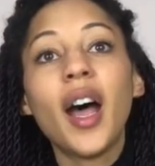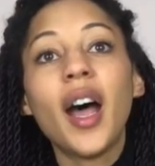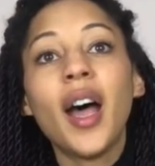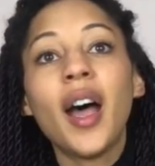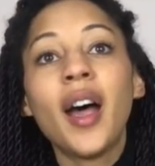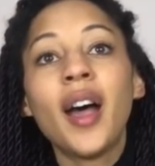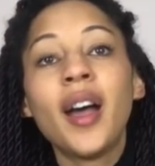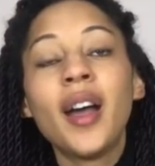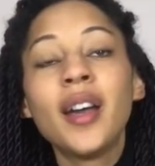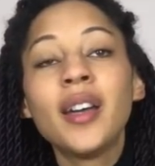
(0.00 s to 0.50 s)

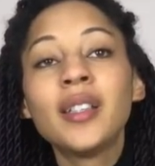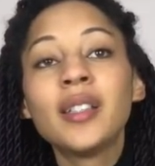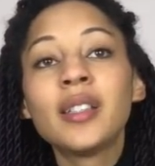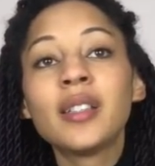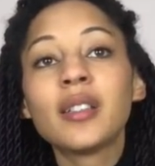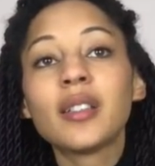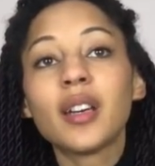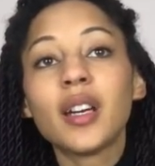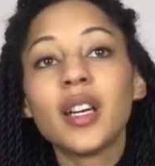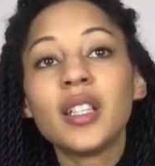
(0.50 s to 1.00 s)

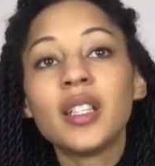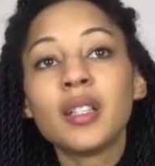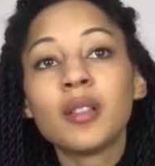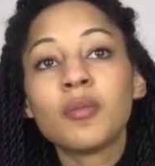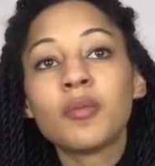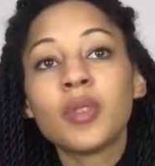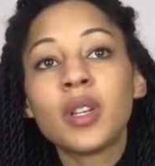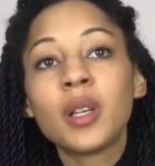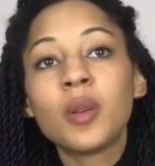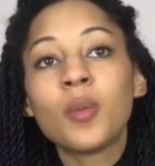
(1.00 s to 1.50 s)
and I
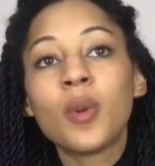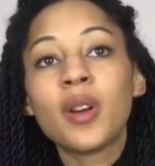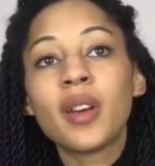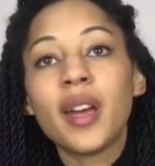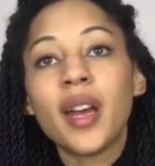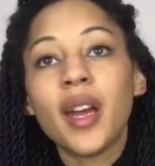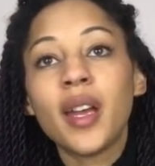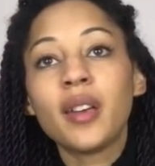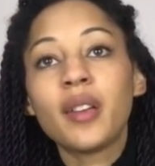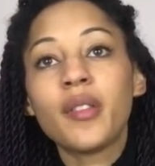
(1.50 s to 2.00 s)
didn't really want
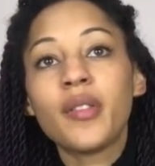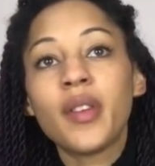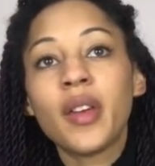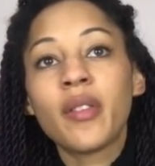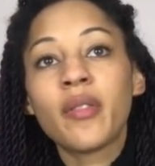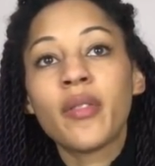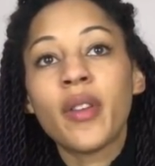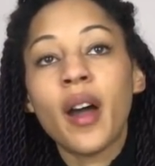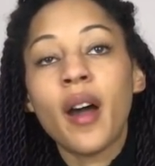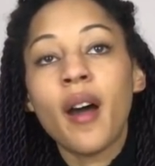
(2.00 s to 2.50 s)

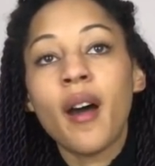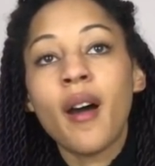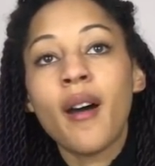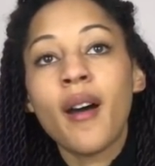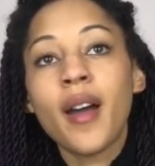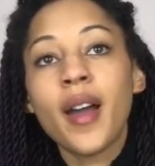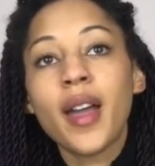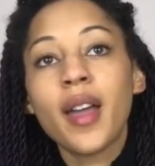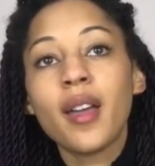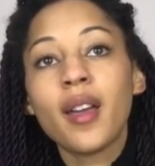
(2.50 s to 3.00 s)
anything that
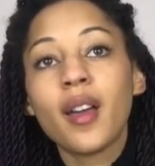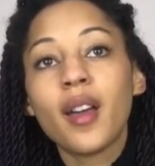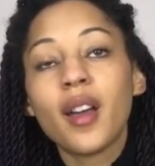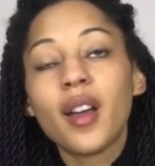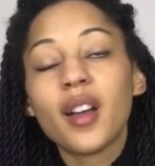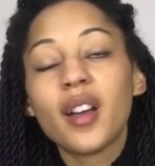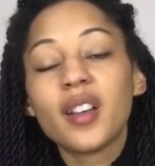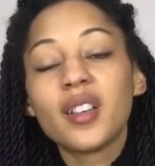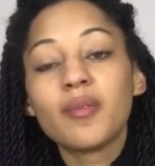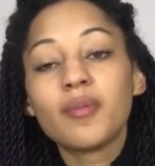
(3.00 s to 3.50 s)
I
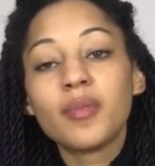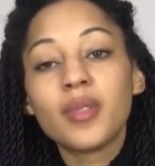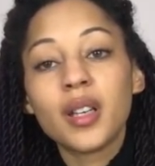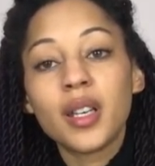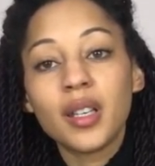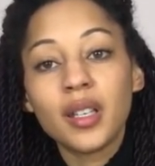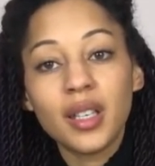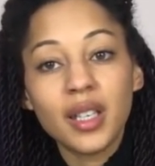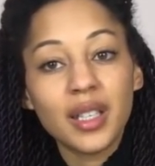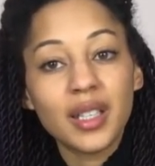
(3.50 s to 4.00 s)

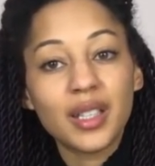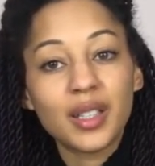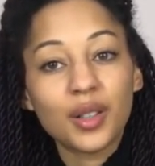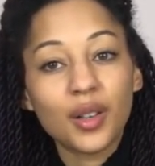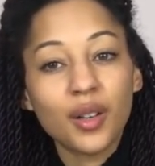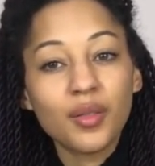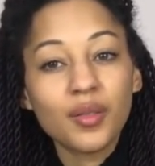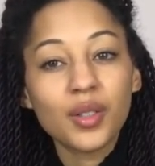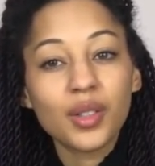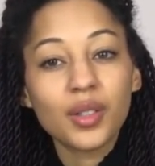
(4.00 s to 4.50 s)
really needed to
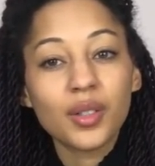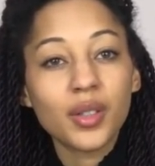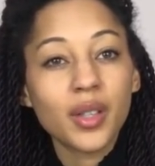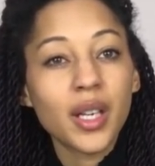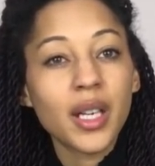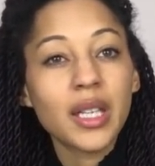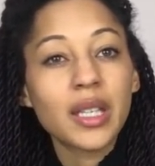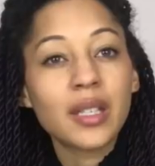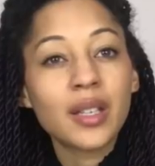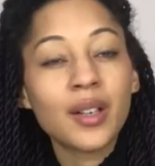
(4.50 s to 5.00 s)

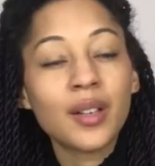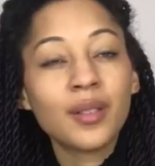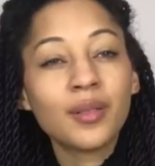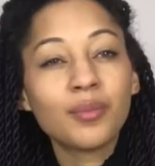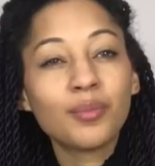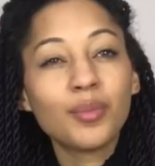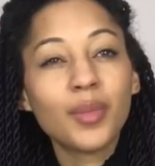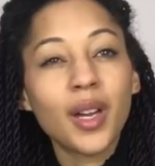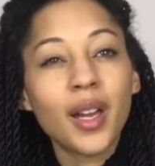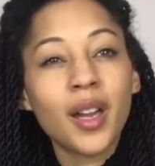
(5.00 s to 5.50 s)
concentrate on.